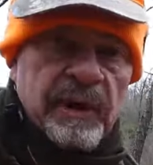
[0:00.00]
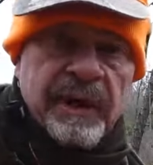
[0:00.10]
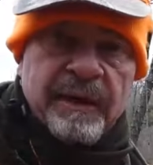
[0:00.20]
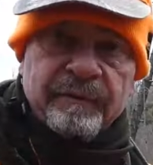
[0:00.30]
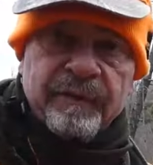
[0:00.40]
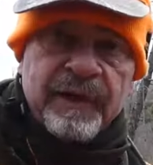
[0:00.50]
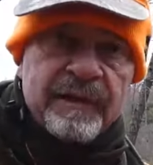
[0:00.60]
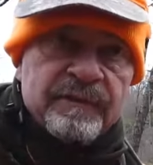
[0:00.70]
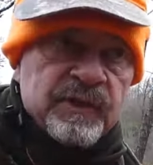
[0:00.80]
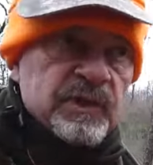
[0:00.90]
enough
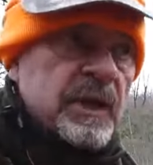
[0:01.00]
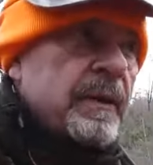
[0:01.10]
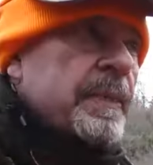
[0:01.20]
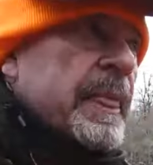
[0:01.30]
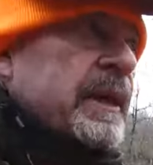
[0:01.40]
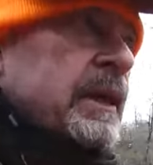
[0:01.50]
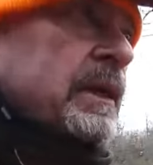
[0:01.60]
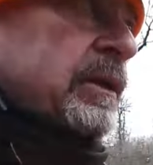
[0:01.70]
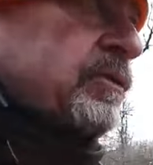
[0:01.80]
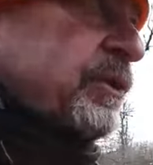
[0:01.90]
leaves
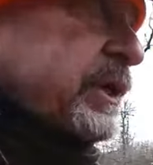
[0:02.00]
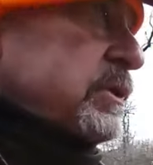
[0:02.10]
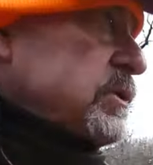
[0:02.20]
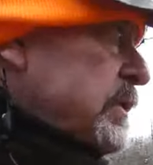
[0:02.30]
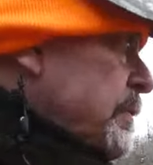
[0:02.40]
in the trees,